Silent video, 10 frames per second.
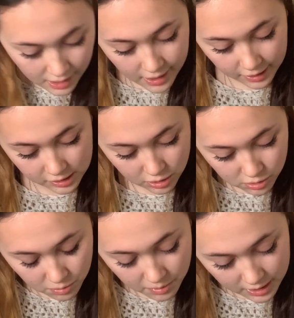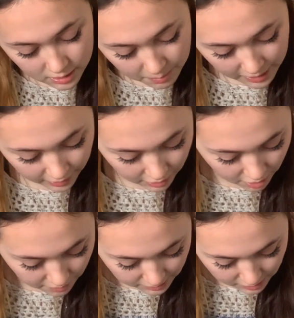because I do want it to be like an
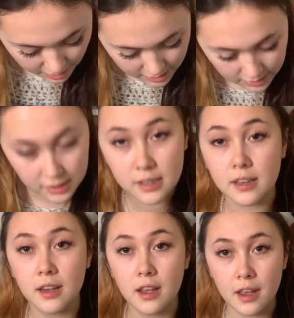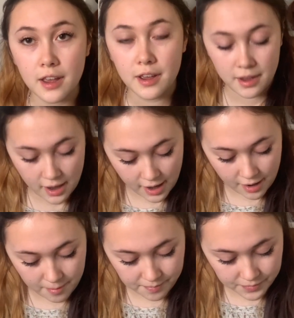oversized
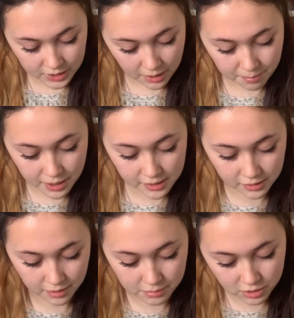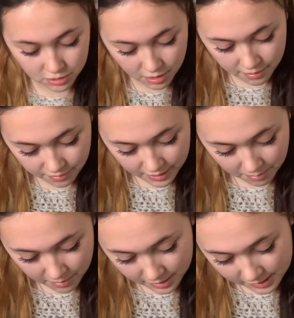jumper. Sorry, I'm just trying to find the
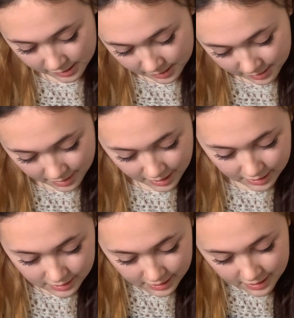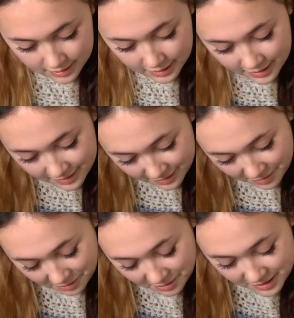ones I did
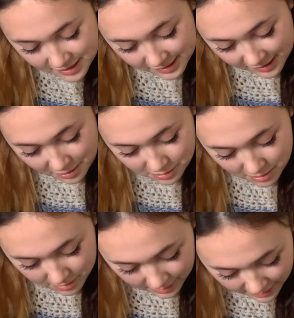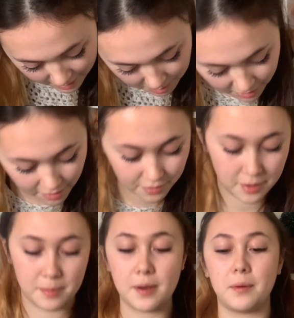already sew 2 together, but I can't find
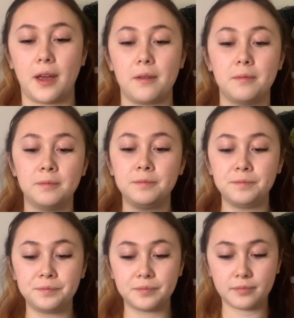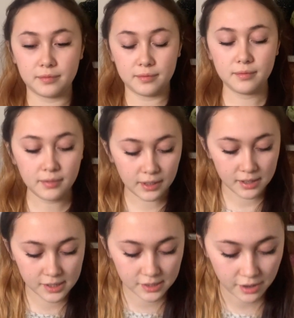them. Here we go.
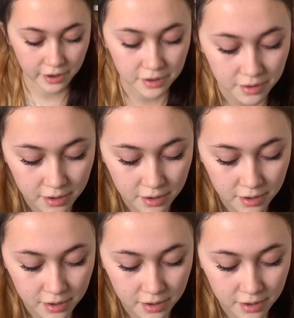So